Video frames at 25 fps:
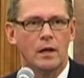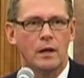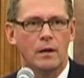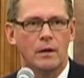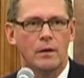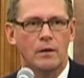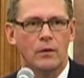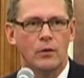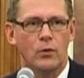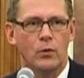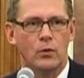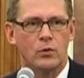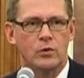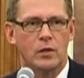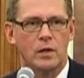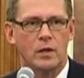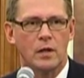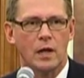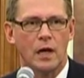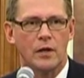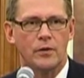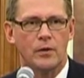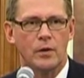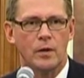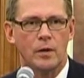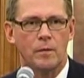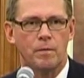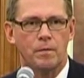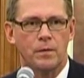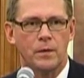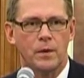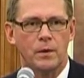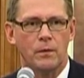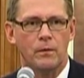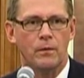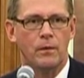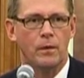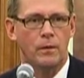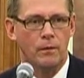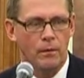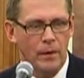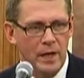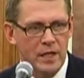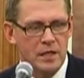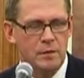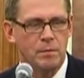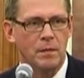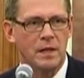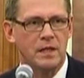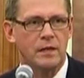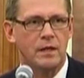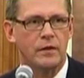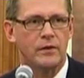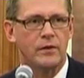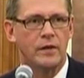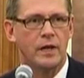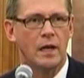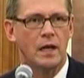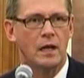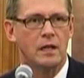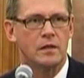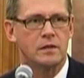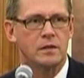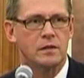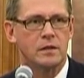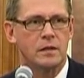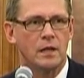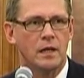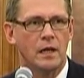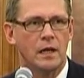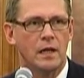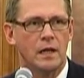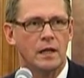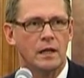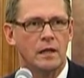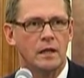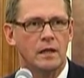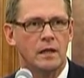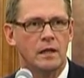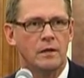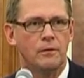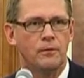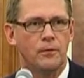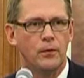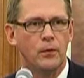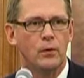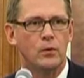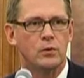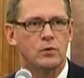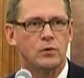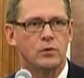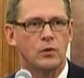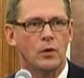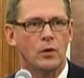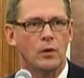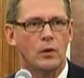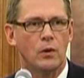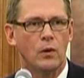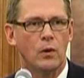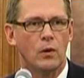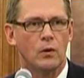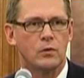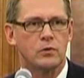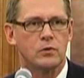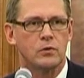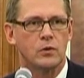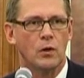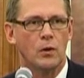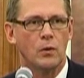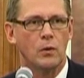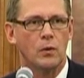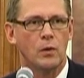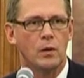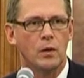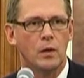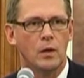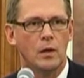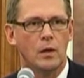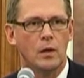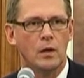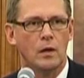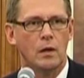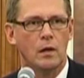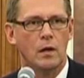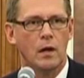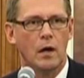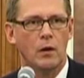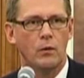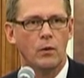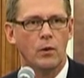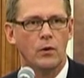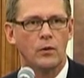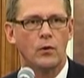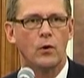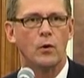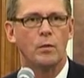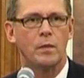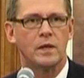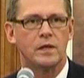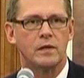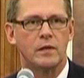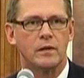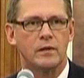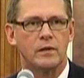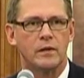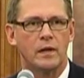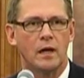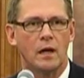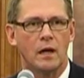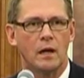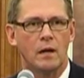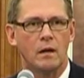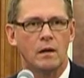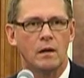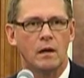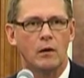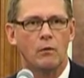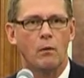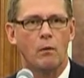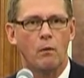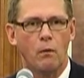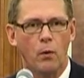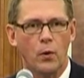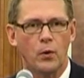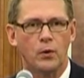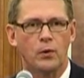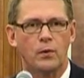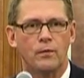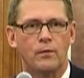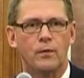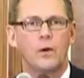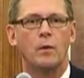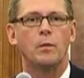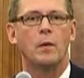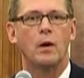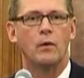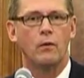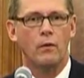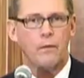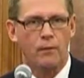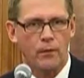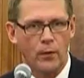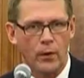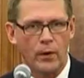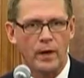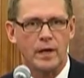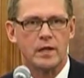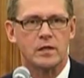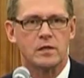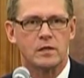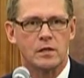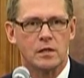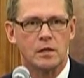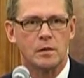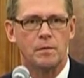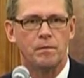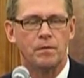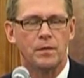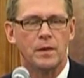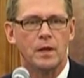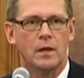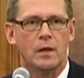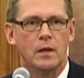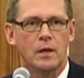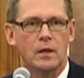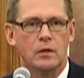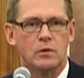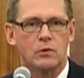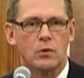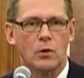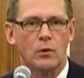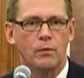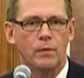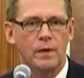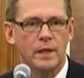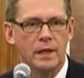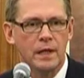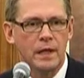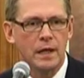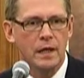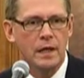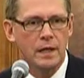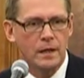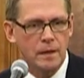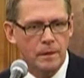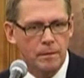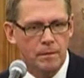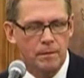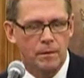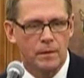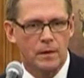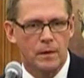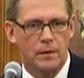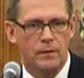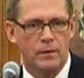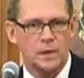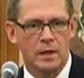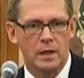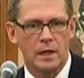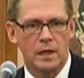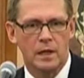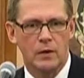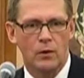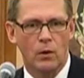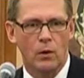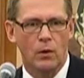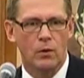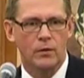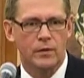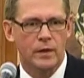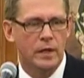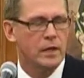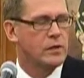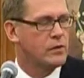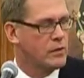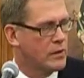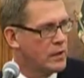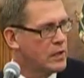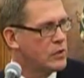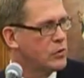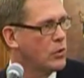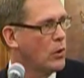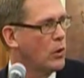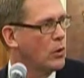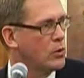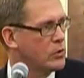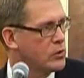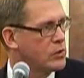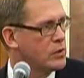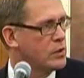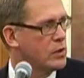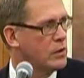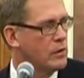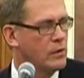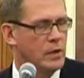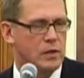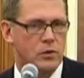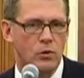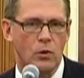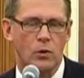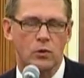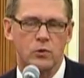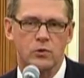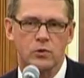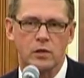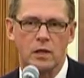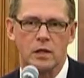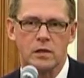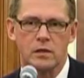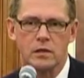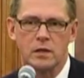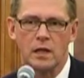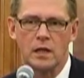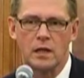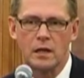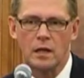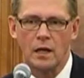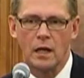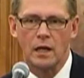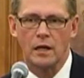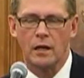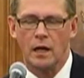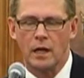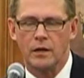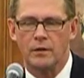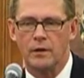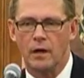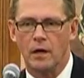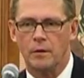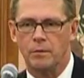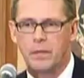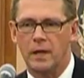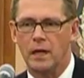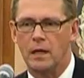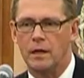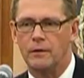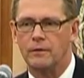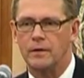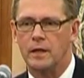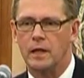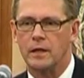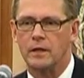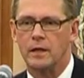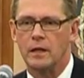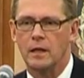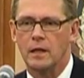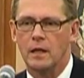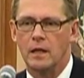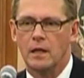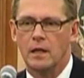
uh, using other waste materials, and in future also our raw material, our wood from our forests. So we need, we need all these resource, resources, and I, I, I believe that